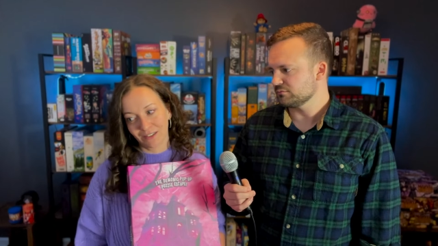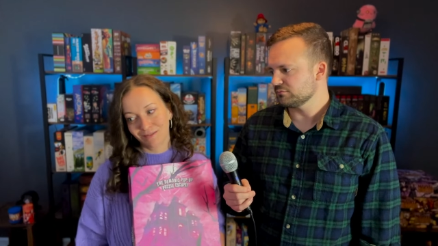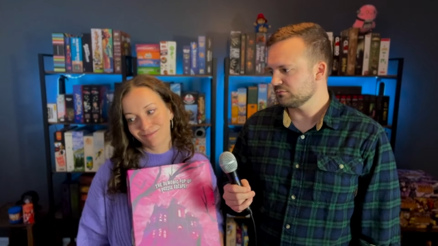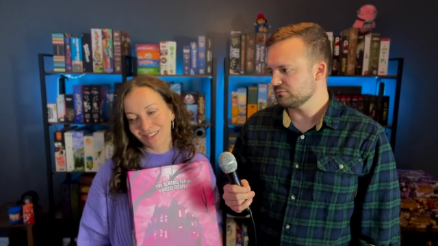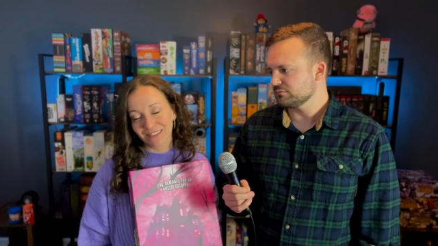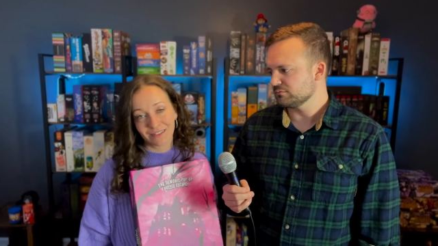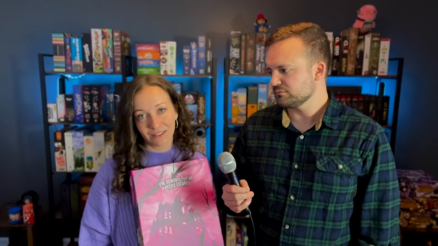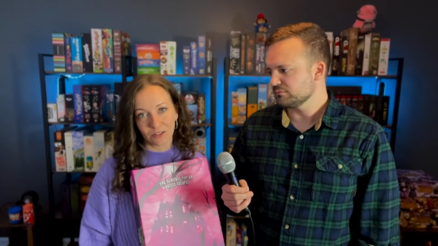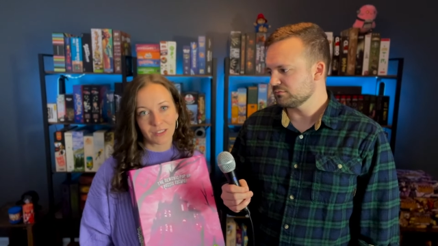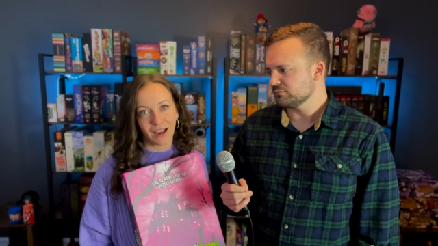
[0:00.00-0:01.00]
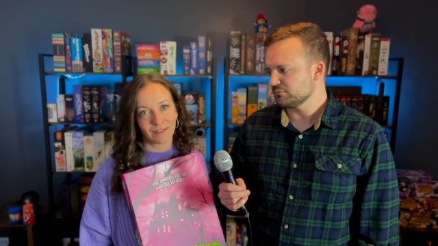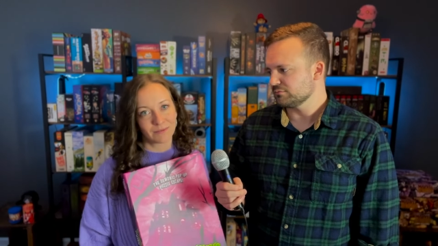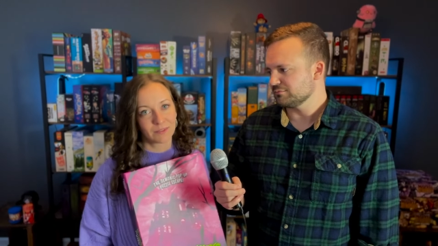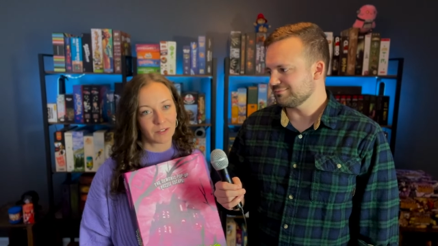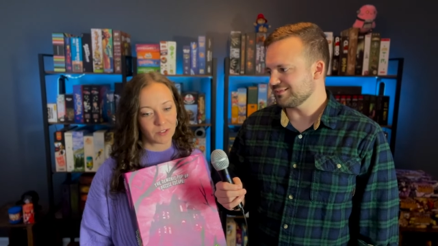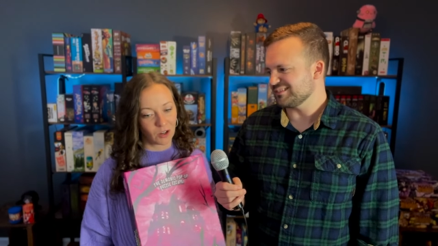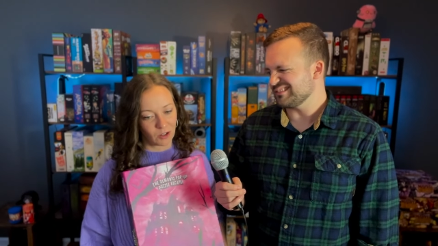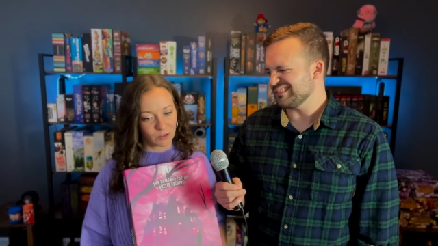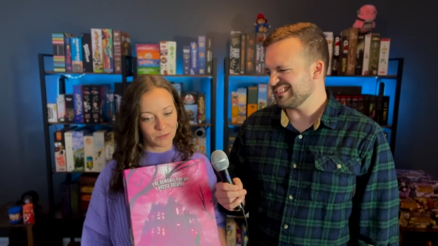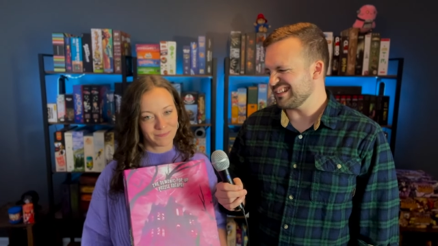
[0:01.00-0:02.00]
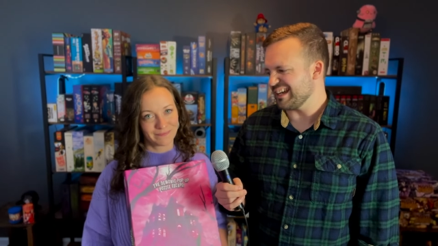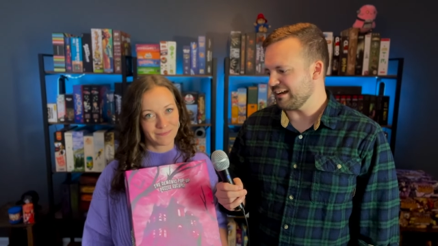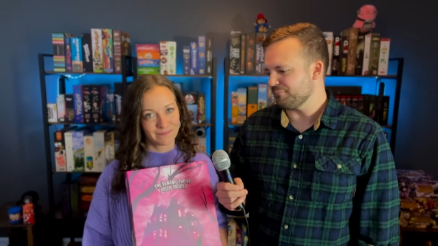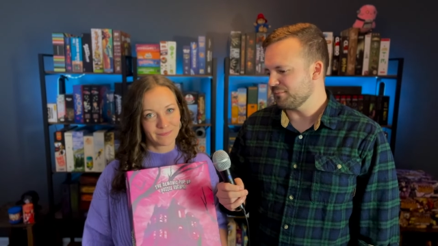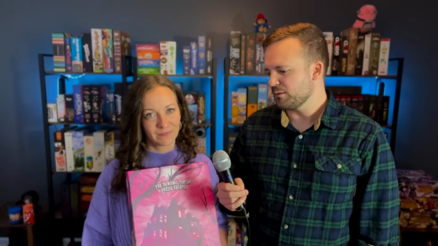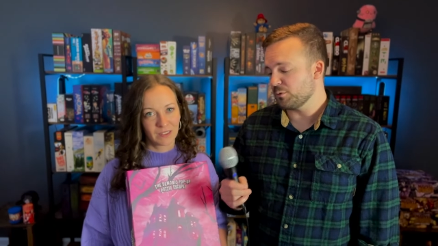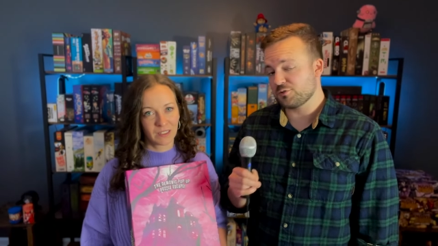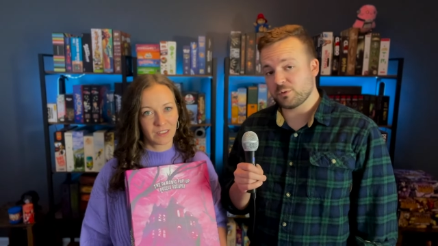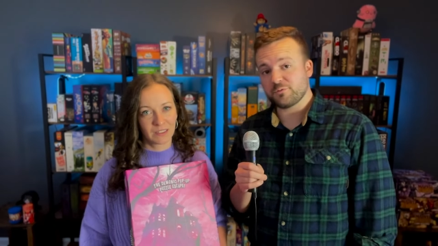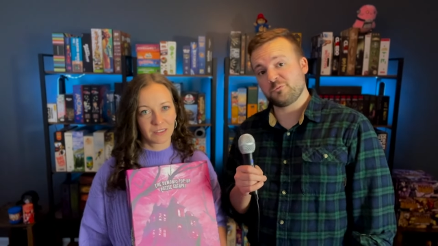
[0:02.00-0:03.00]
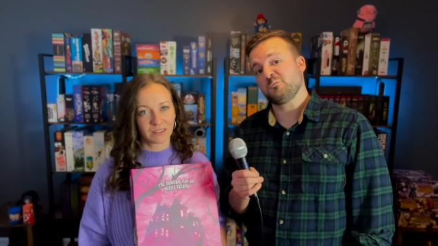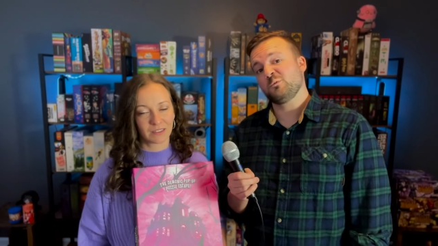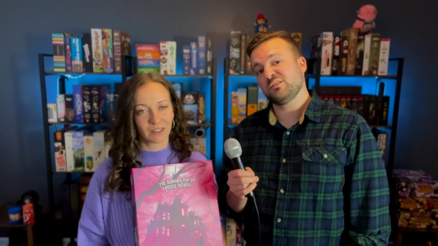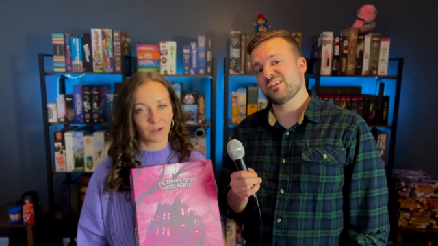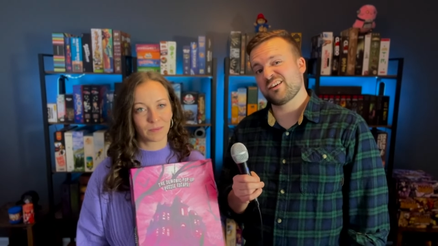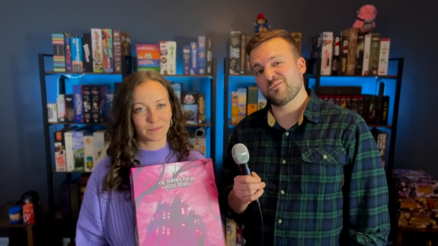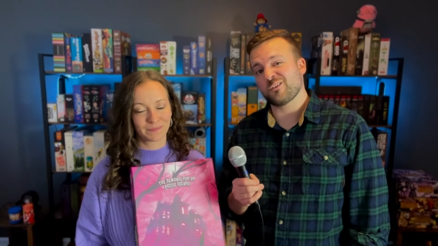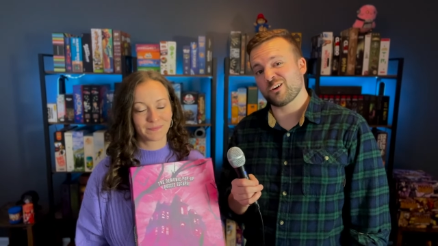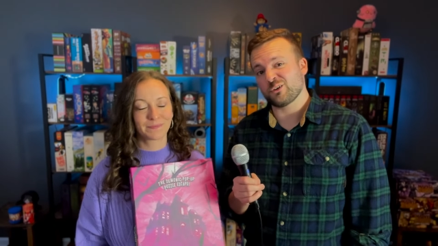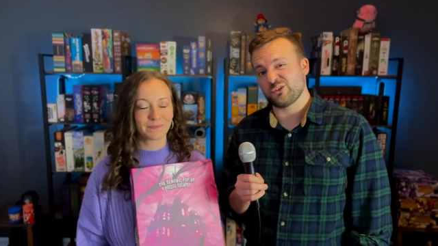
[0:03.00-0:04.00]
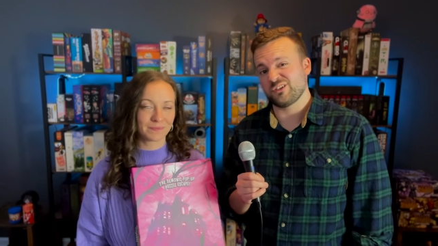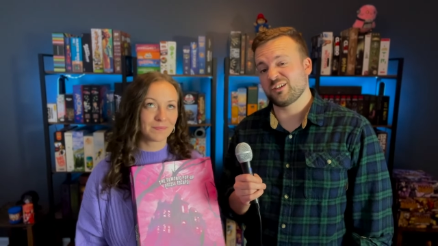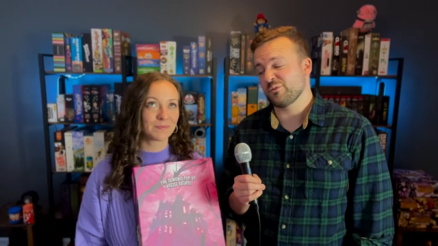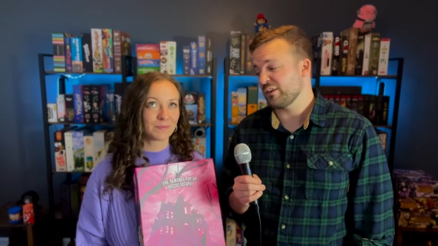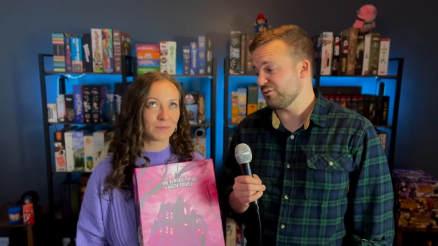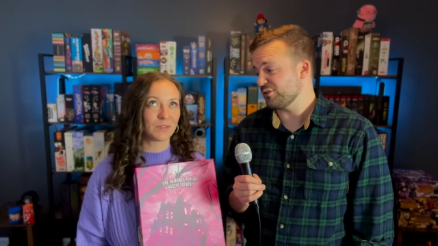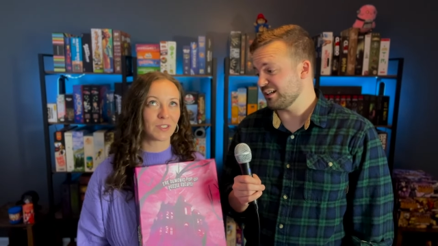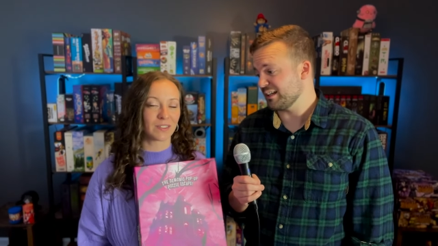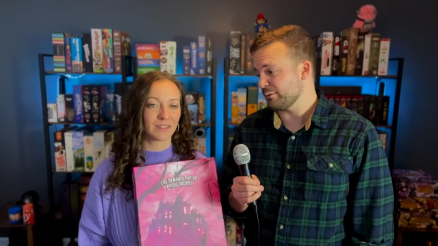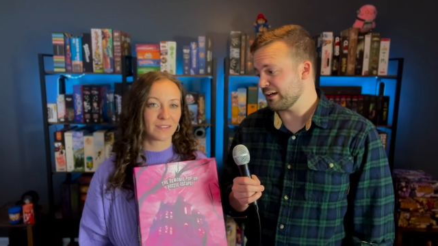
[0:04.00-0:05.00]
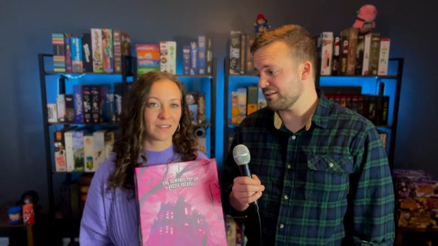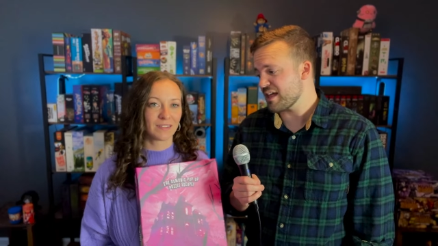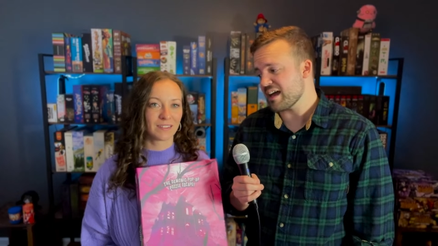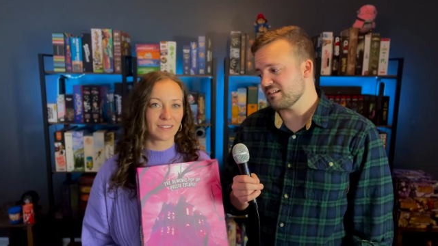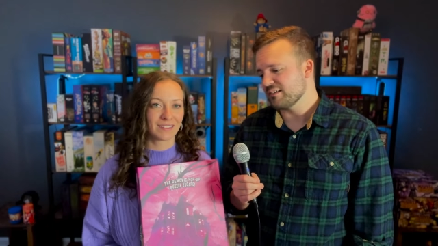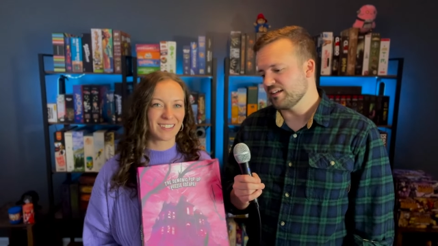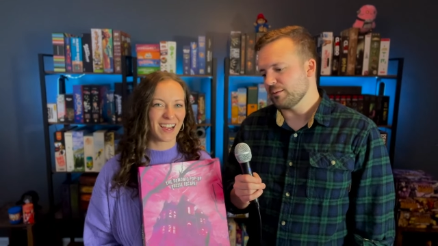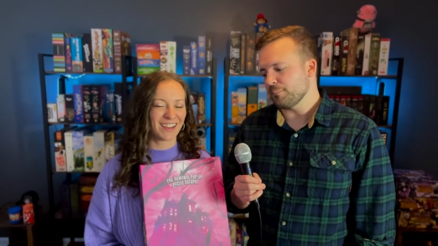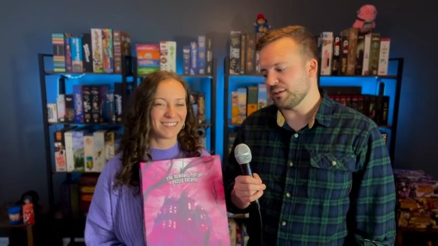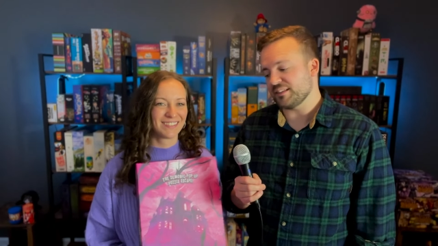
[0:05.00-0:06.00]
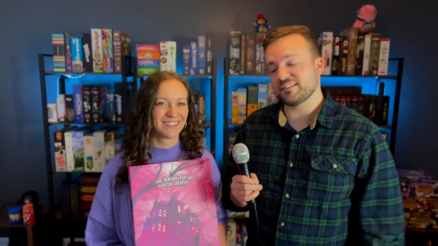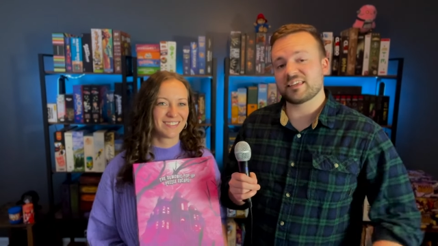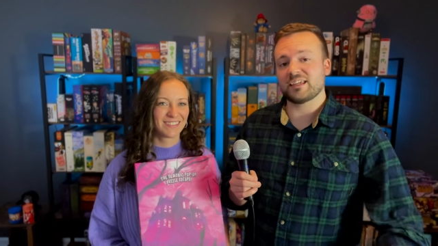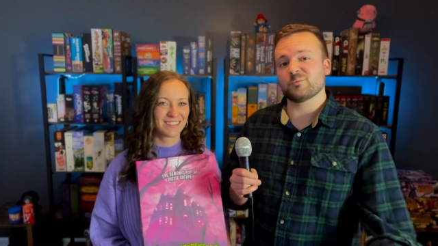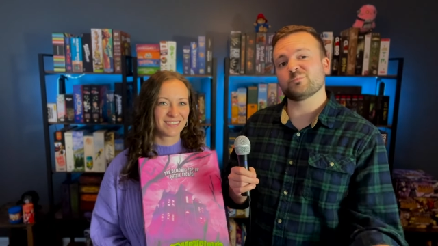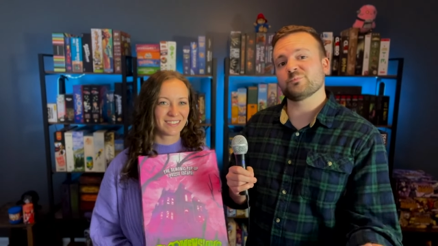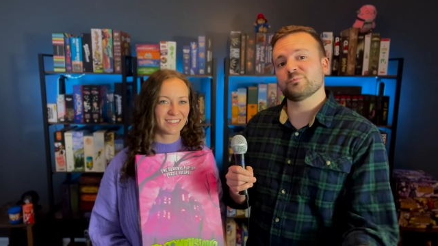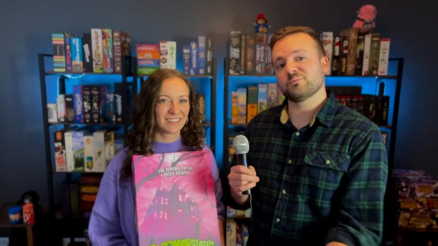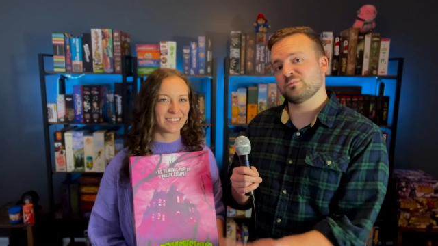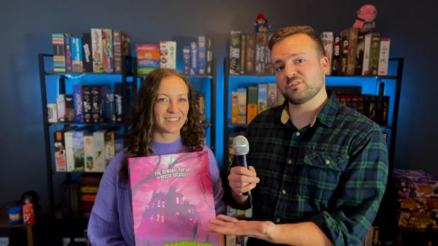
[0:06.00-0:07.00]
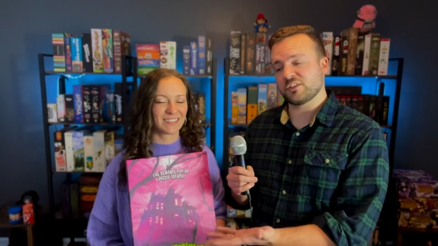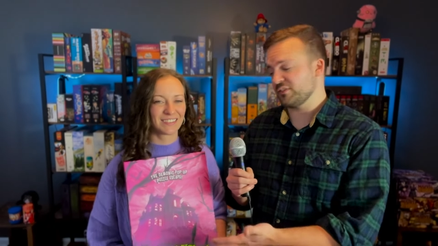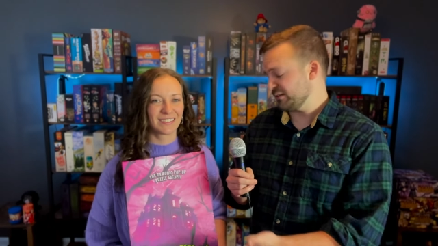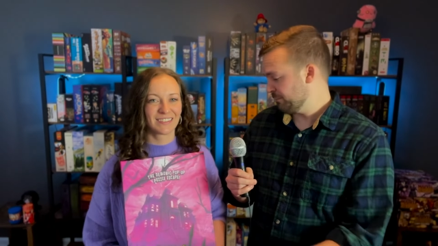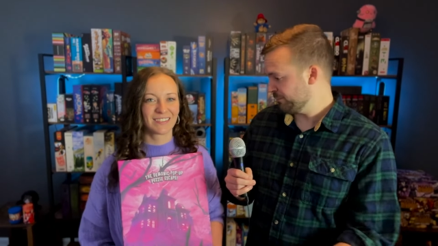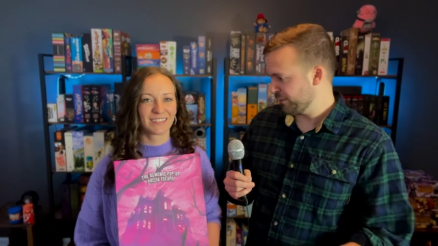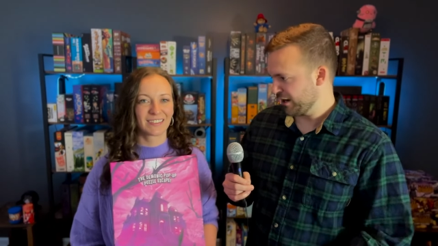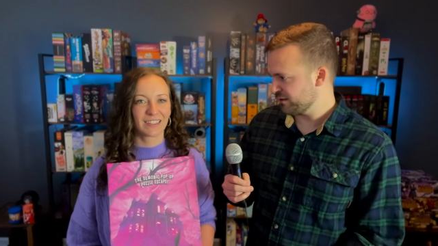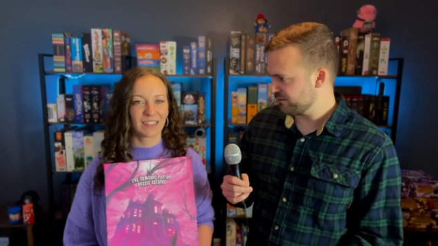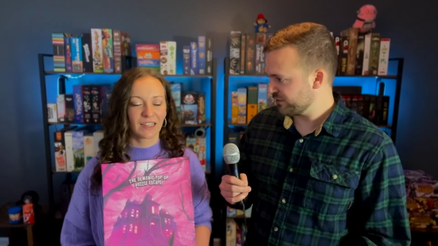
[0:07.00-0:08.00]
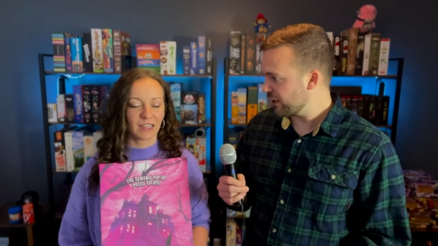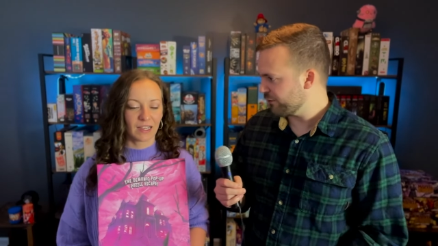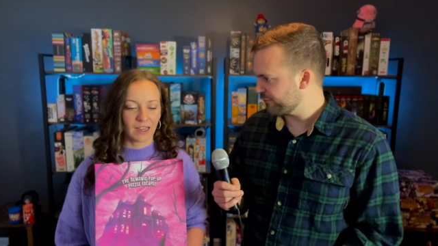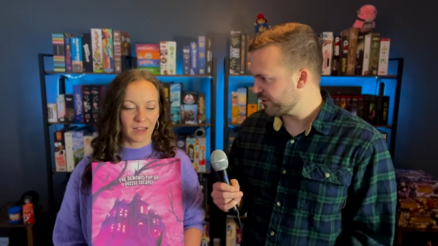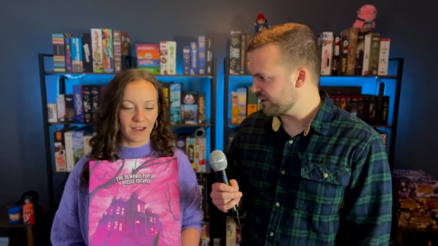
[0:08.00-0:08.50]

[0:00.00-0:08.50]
Speaker 1: oh, so sad. Tough tacos. Yeah,
Speaker 2: which we've we have our own creative way of trying to get around that. Yeah. But this game does it by itself, and